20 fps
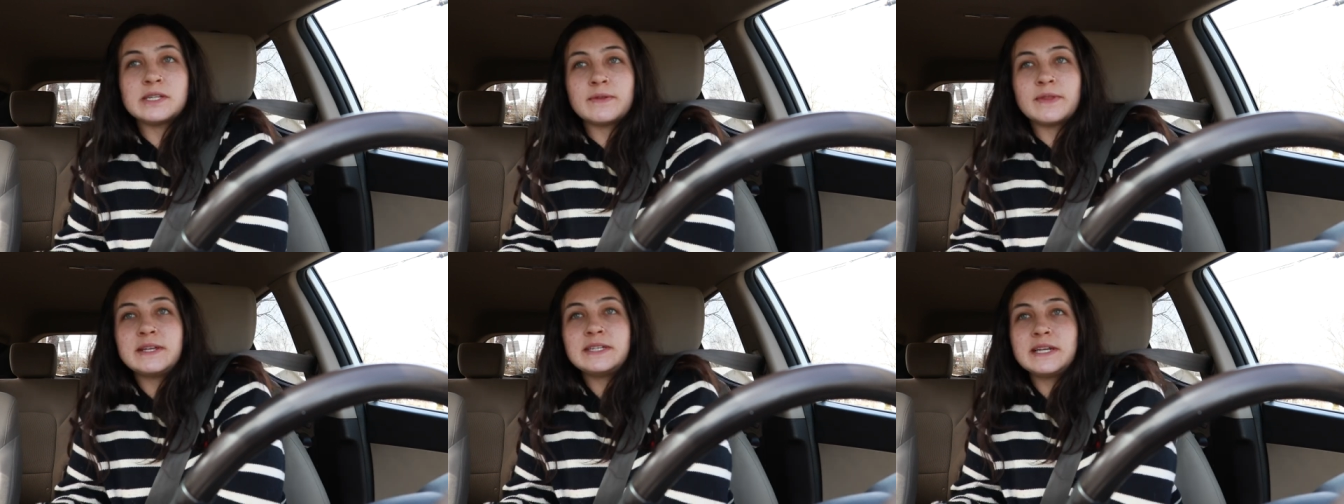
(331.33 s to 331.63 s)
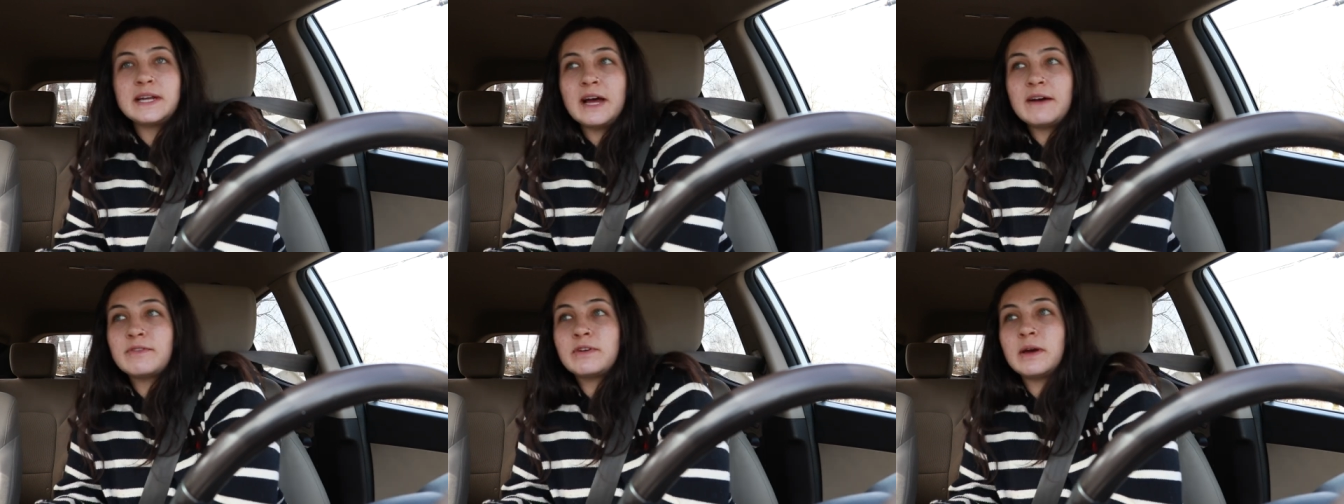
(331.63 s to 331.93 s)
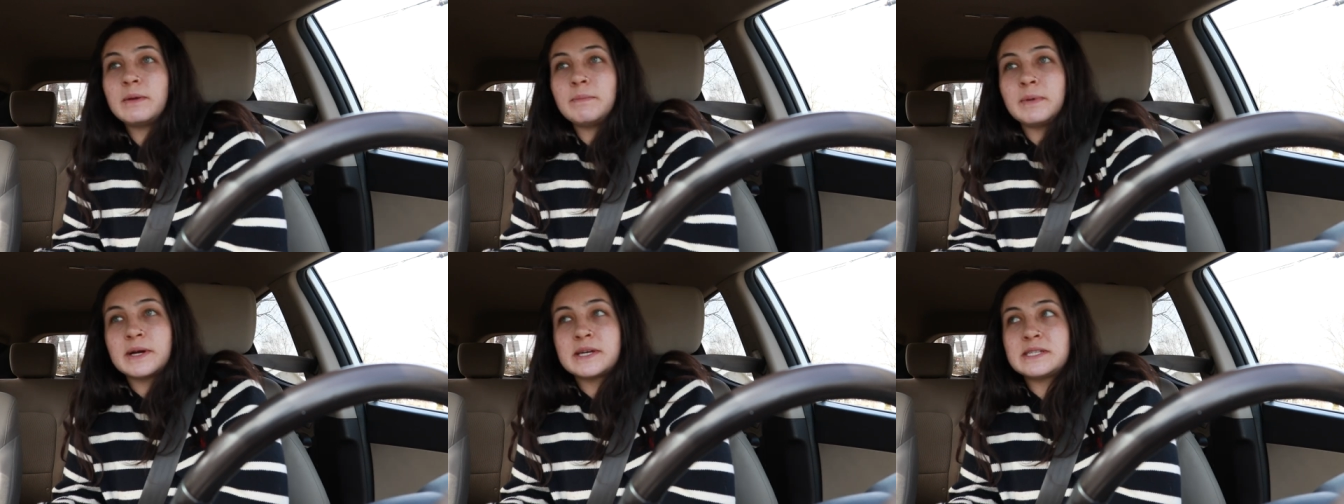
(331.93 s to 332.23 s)
So they did have
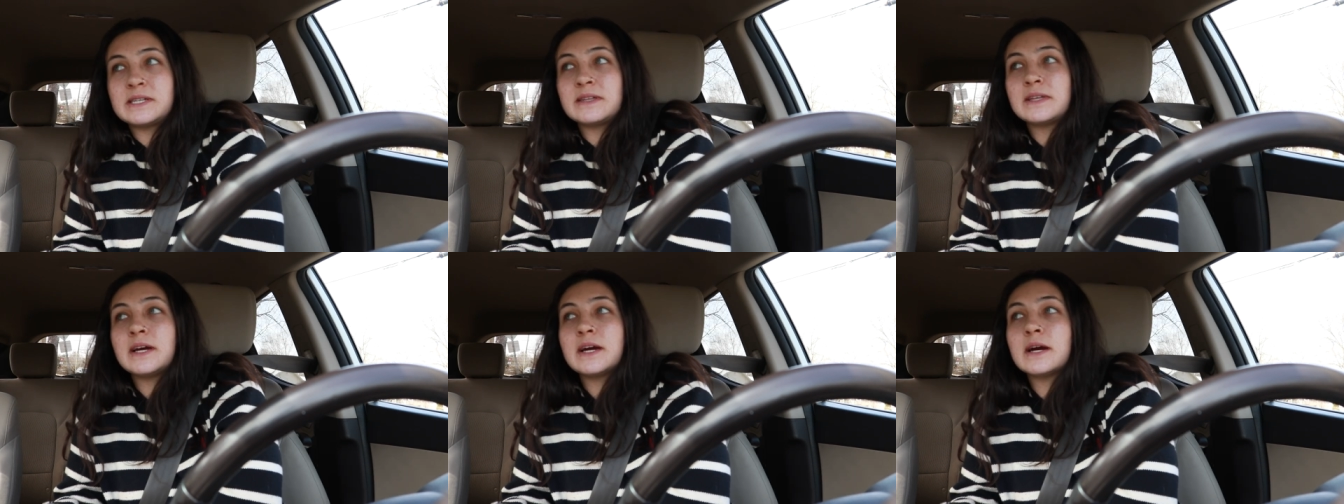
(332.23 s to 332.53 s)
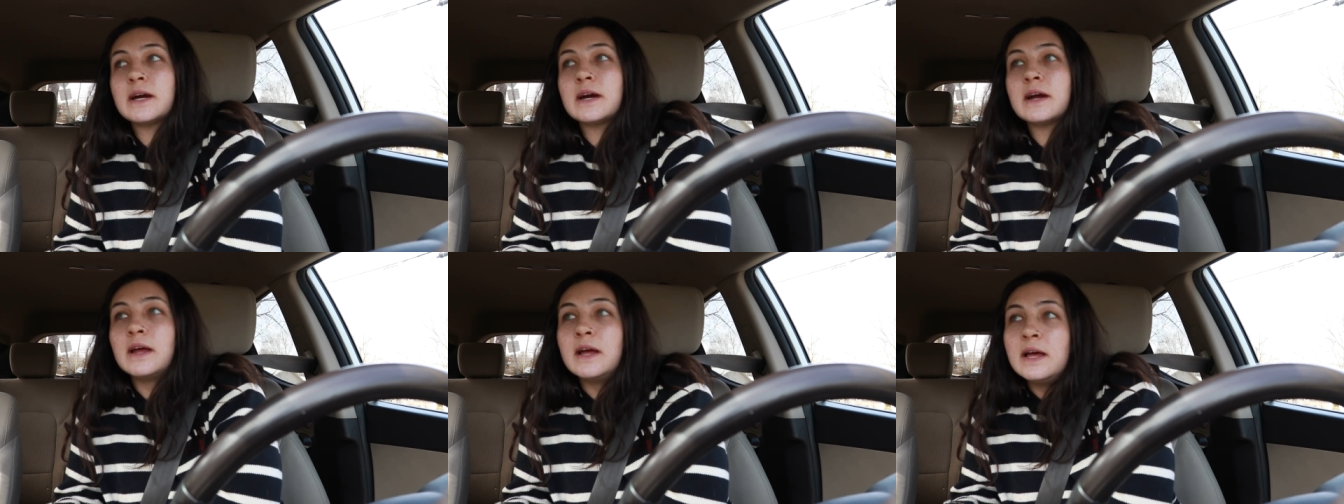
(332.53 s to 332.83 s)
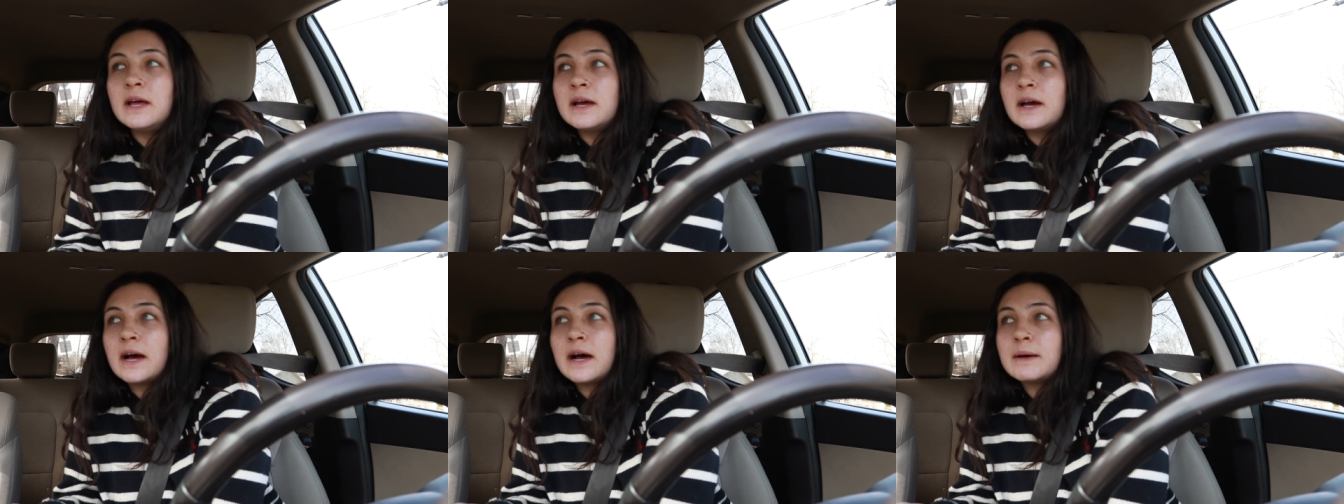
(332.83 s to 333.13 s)
good books in there.
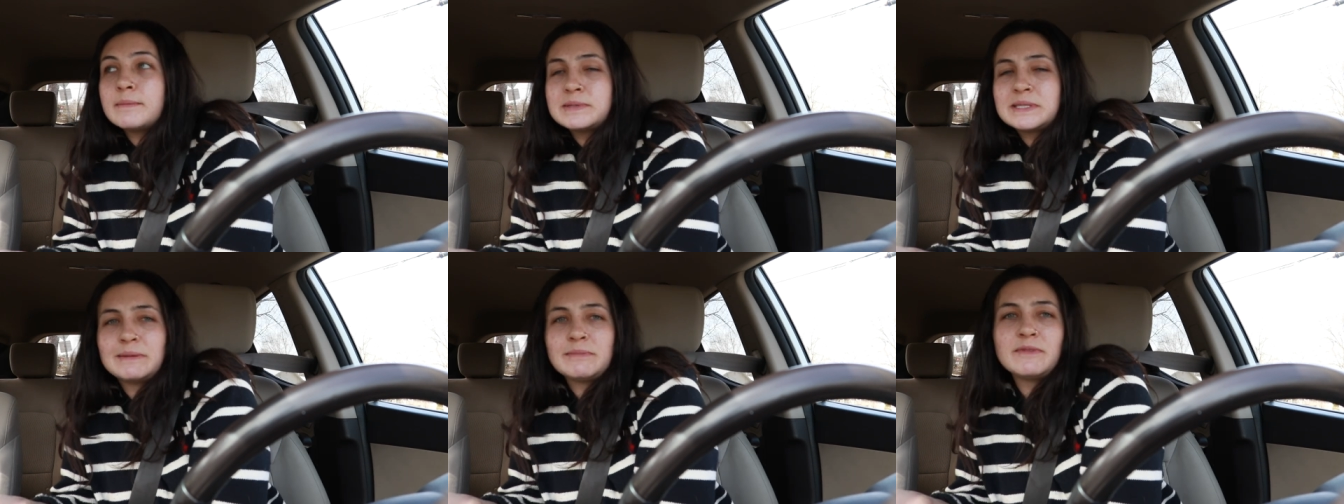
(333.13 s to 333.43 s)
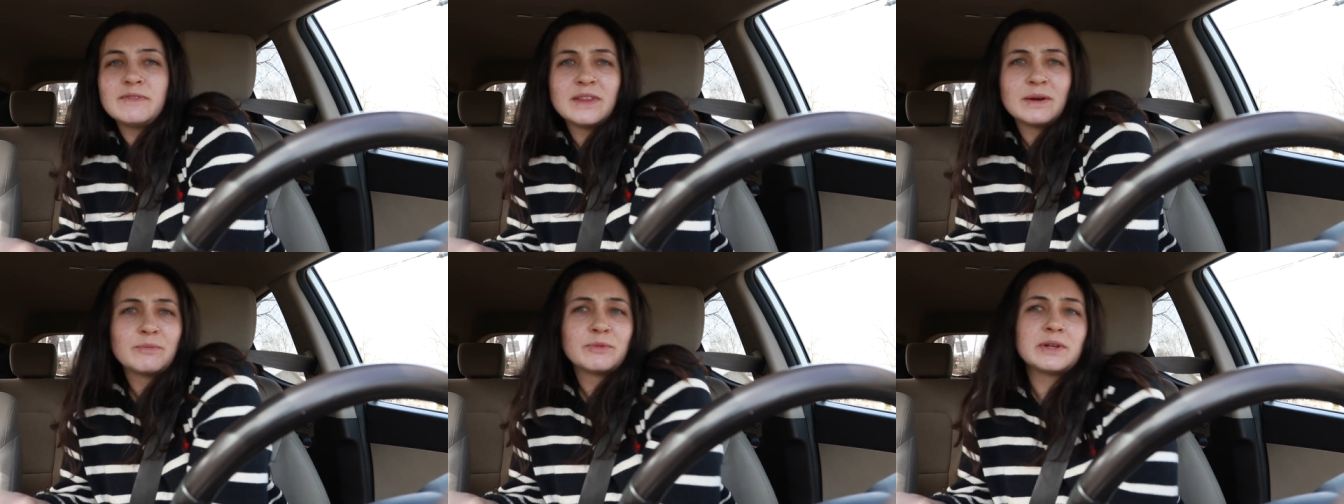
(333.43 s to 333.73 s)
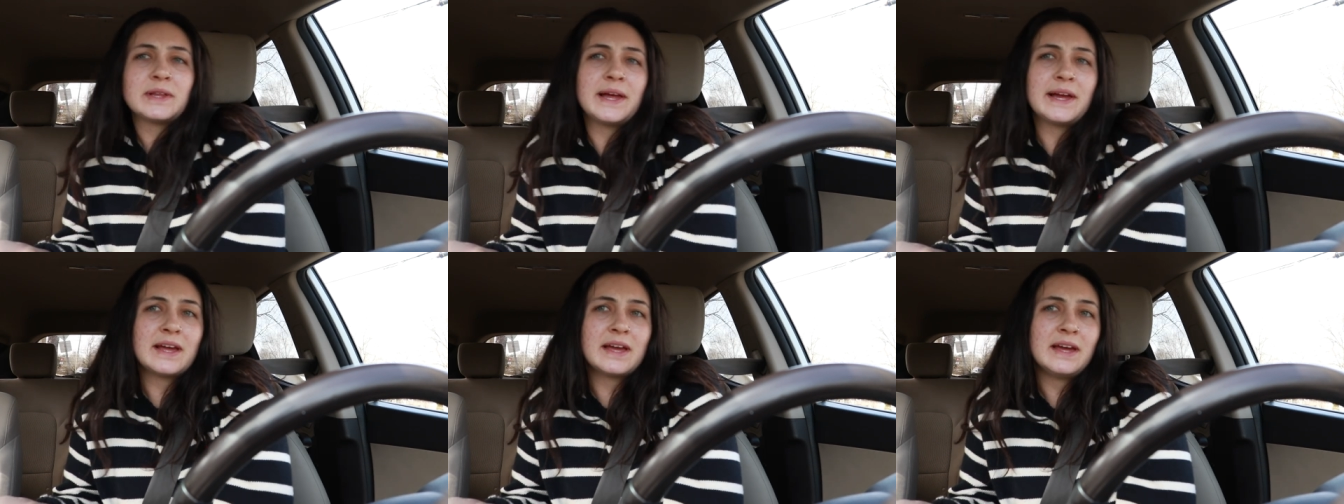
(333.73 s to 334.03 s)
Um, some of them
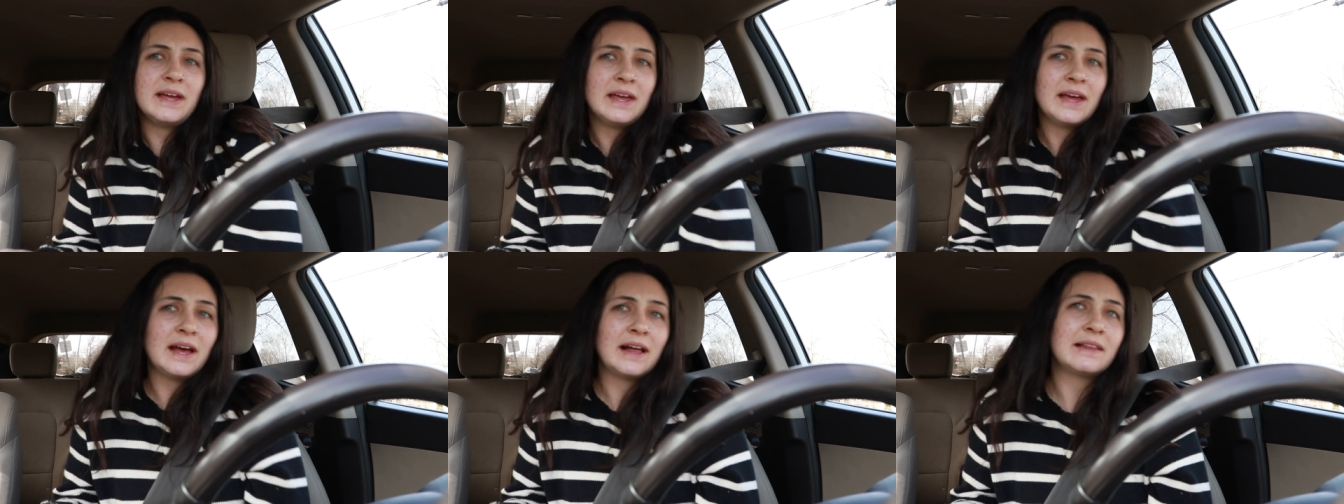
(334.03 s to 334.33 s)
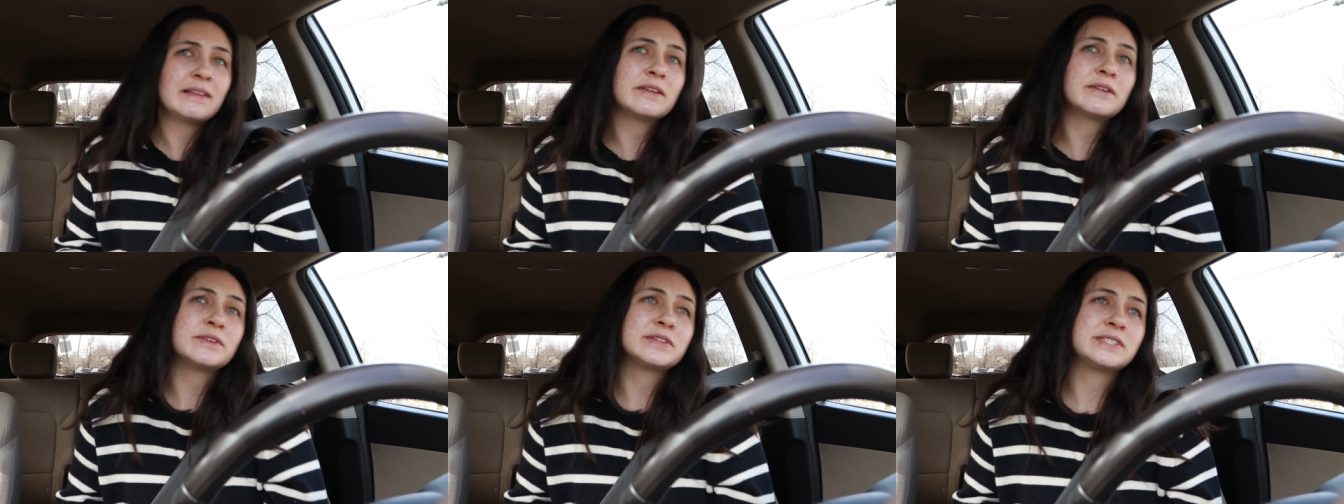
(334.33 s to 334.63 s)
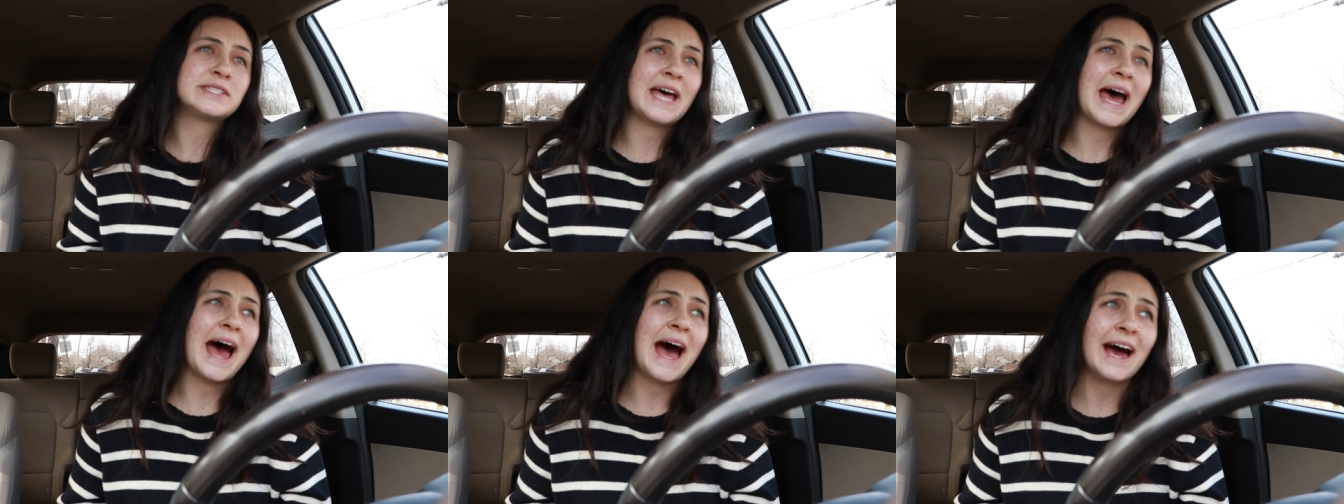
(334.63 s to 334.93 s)
were like a little
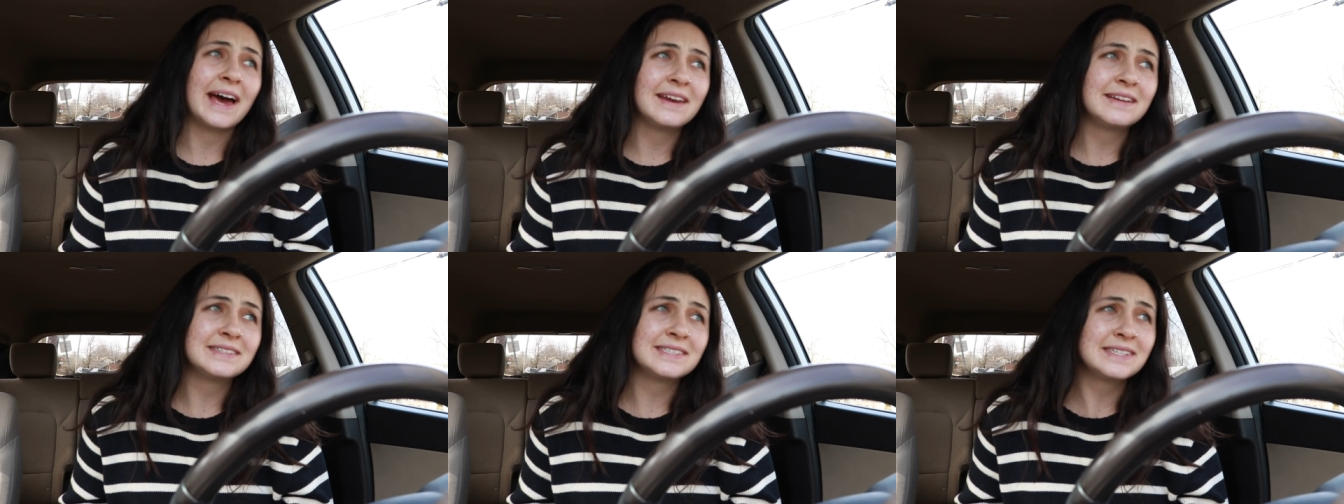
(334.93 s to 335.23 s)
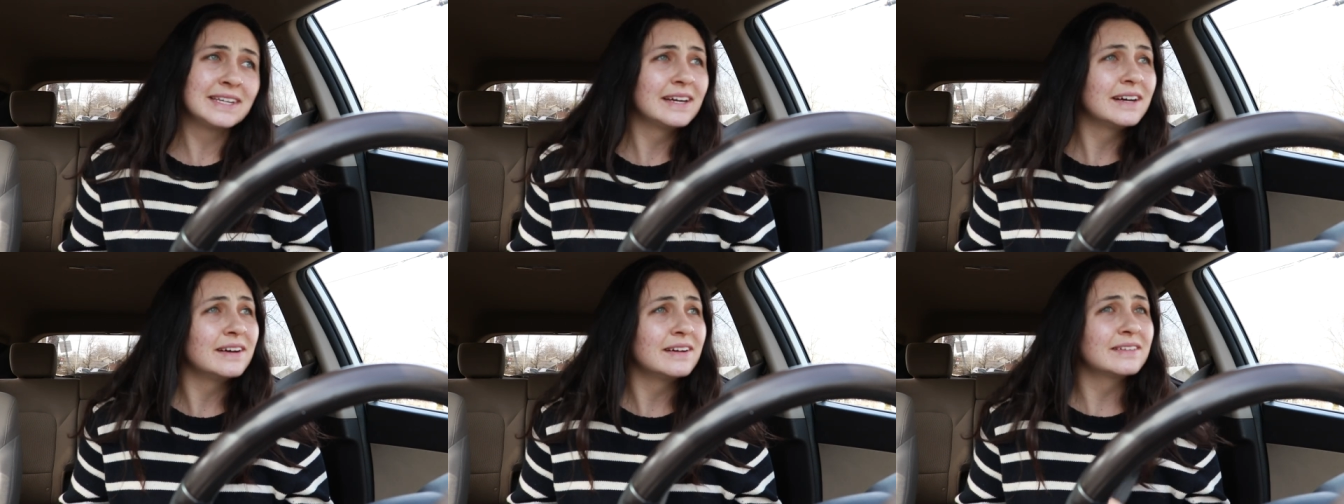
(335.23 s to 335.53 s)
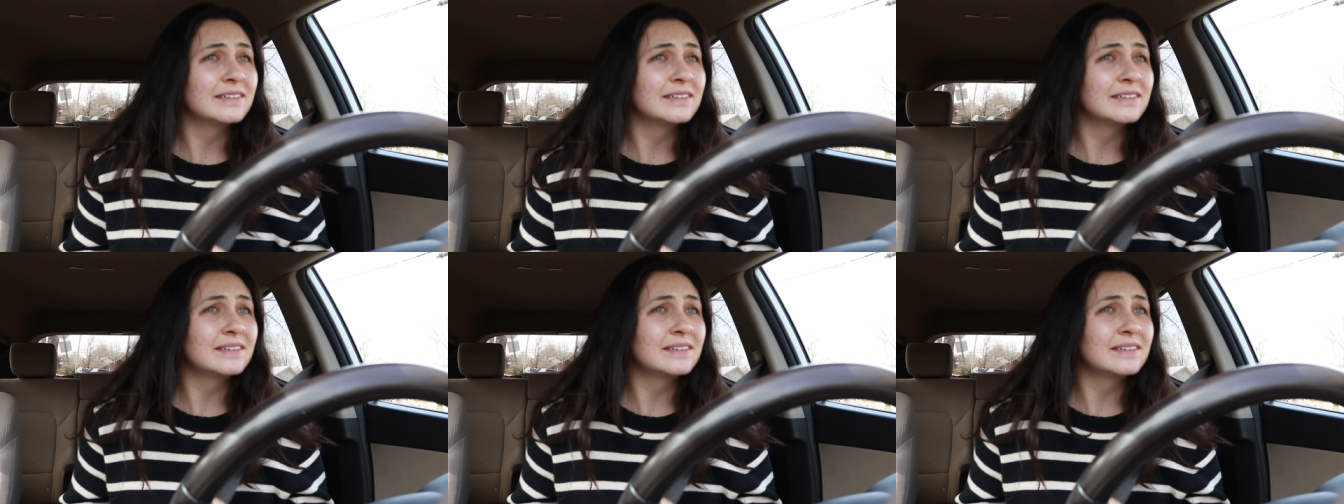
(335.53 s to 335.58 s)
sad still.